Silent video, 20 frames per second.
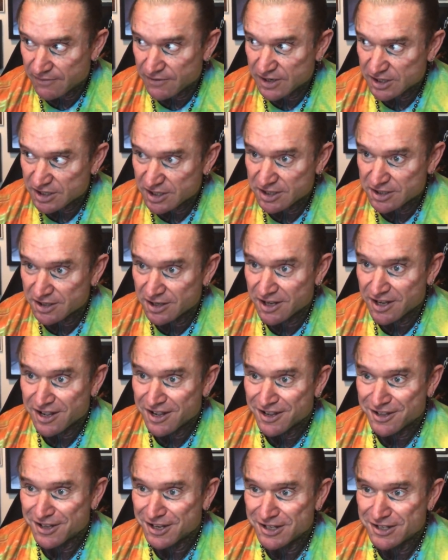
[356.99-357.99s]
This is
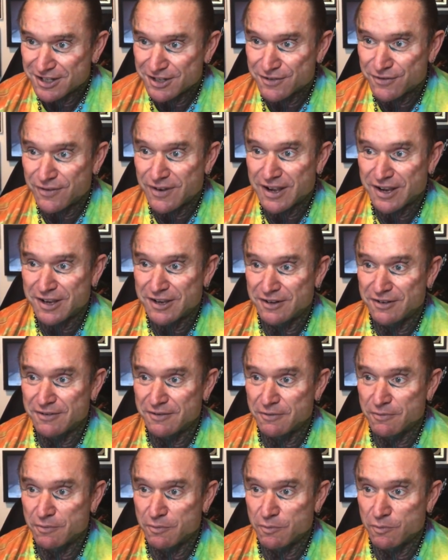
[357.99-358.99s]
this is fucking
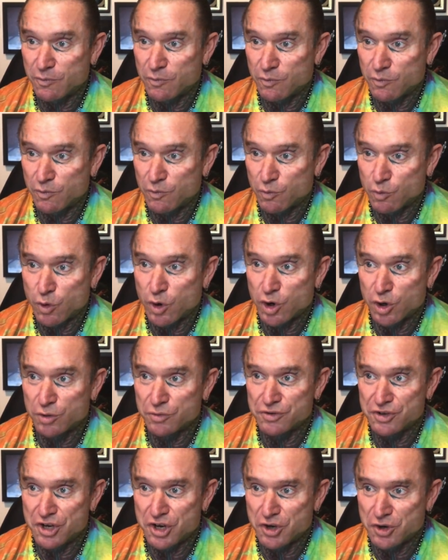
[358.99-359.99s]

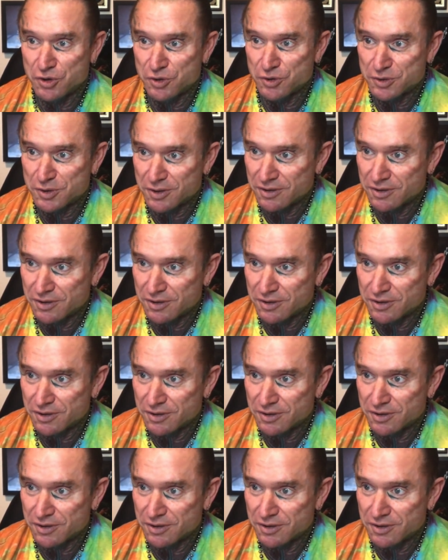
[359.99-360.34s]
world news.